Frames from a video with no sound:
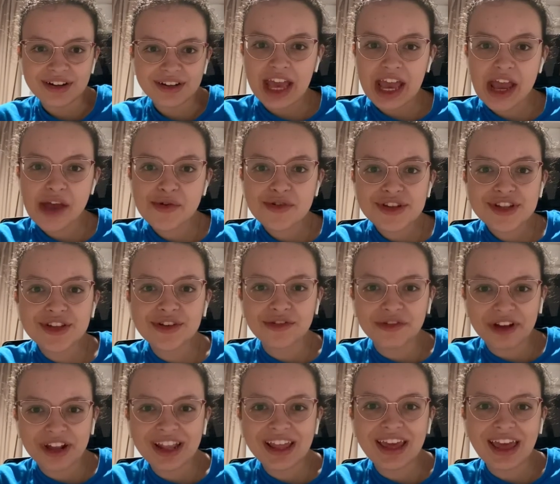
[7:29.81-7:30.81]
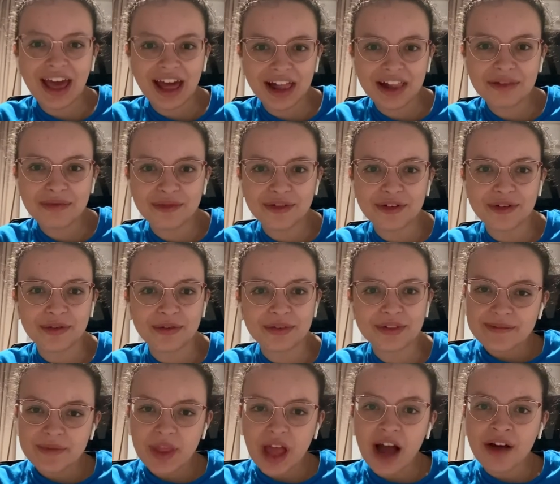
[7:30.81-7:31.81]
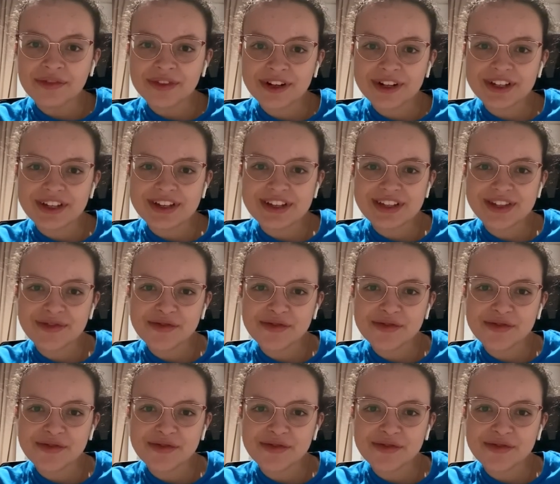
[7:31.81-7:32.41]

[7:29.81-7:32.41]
It was really helpful. After this,